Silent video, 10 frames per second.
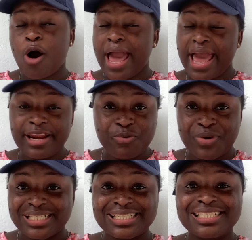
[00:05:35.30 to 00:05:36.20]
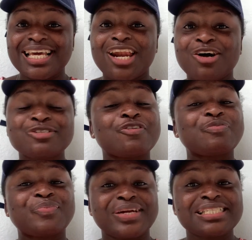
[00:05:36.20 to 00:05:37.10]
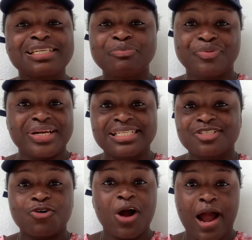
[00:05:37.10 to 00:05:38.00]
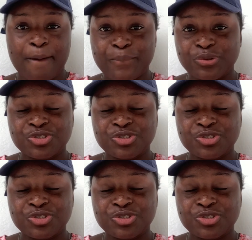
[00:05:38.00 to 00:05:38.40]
Anyways, there are a lot of printing presses on campus,